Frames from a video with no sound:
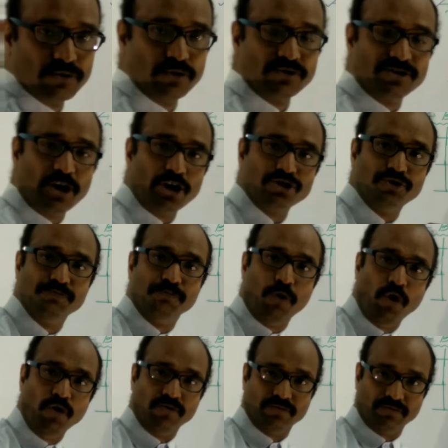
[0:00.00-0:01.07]
So such
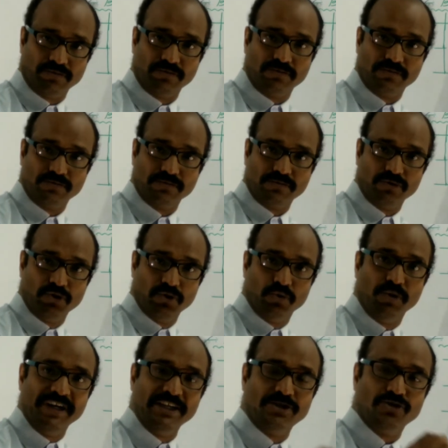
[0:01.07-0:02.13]
bone
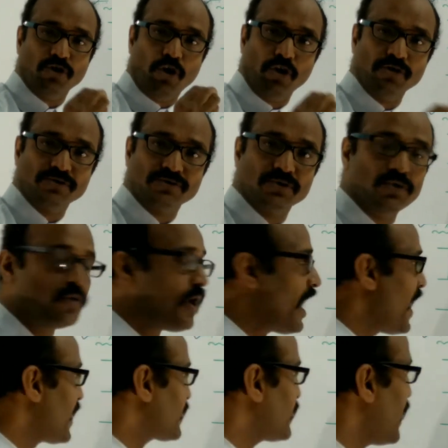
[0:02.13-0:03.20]
which also
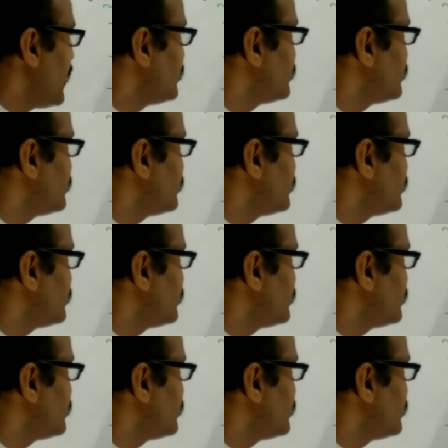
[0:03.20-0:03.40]
act